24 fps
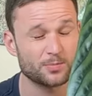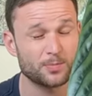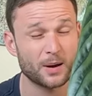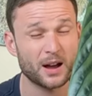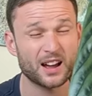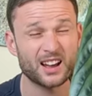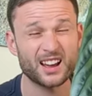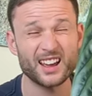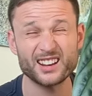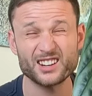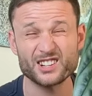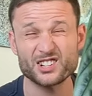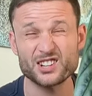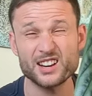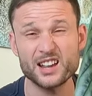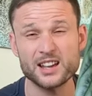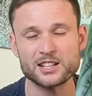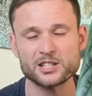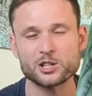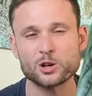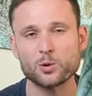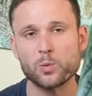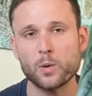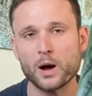but actually
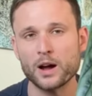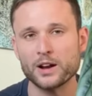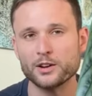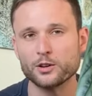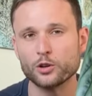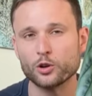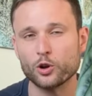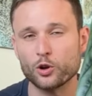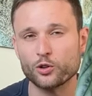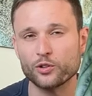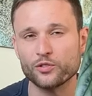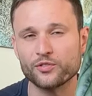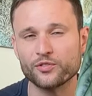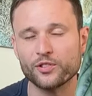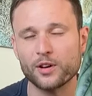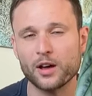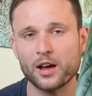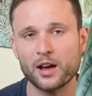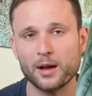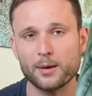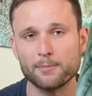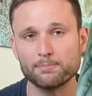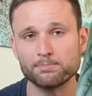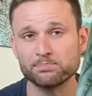has quite a lot
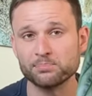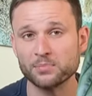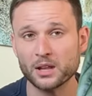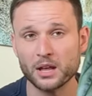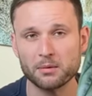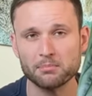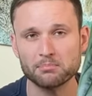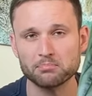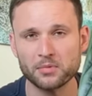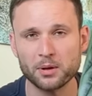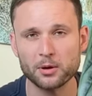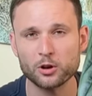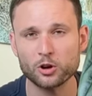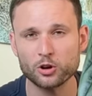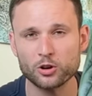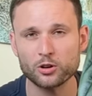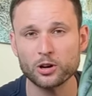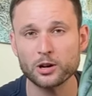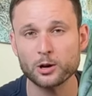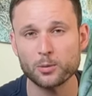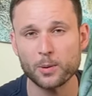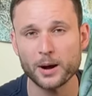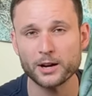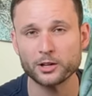
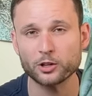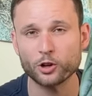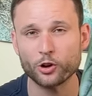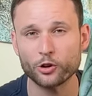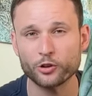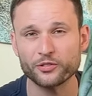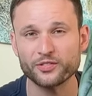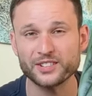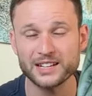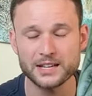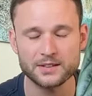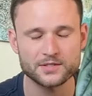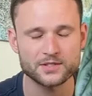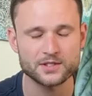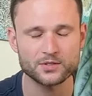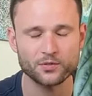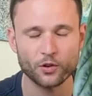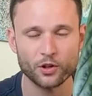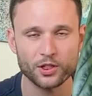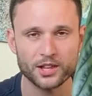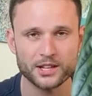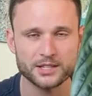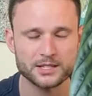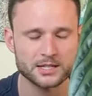of leaves
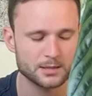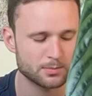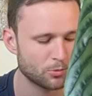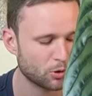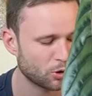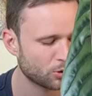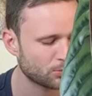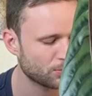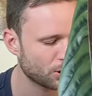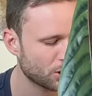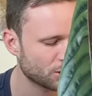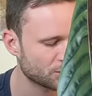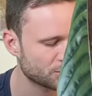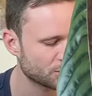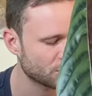for that small pot